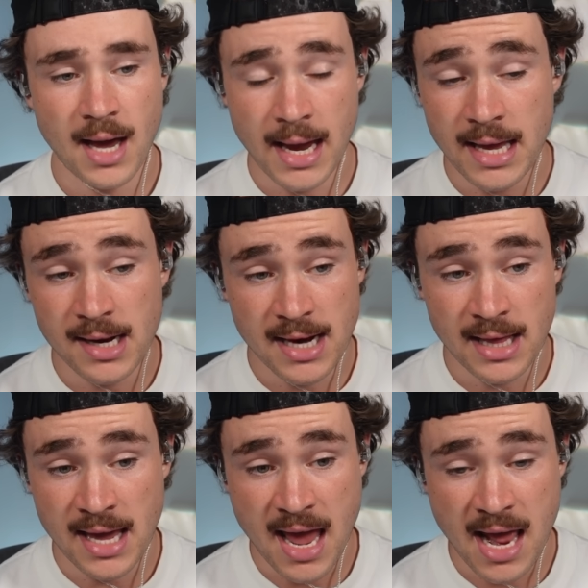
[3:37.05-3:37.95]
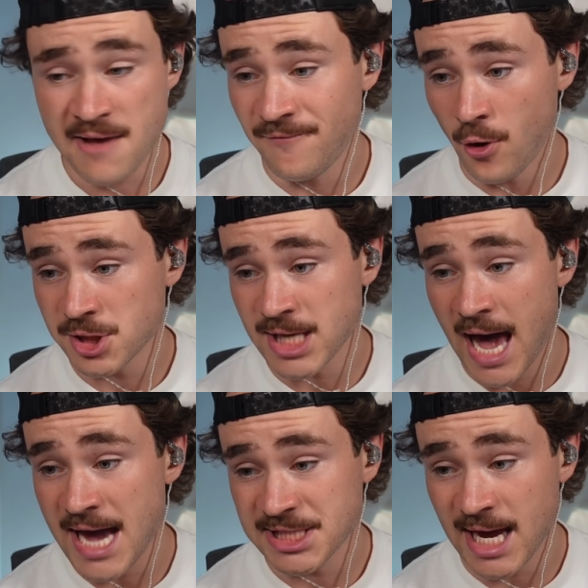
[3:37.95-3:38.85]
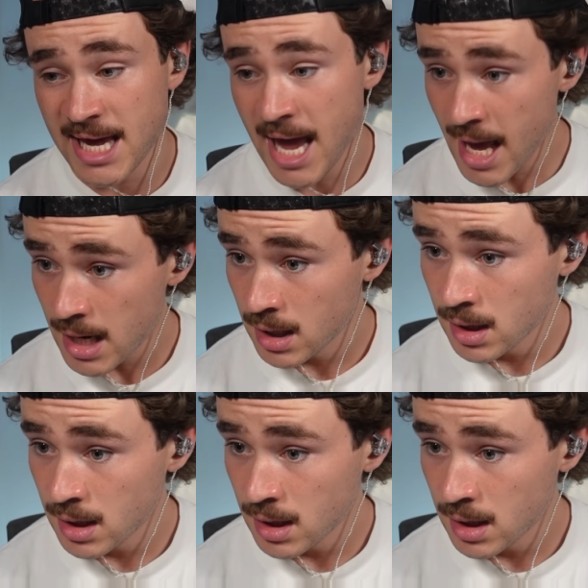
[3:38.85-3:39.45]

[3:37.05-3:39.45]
I get an eighty-four is the highest I get?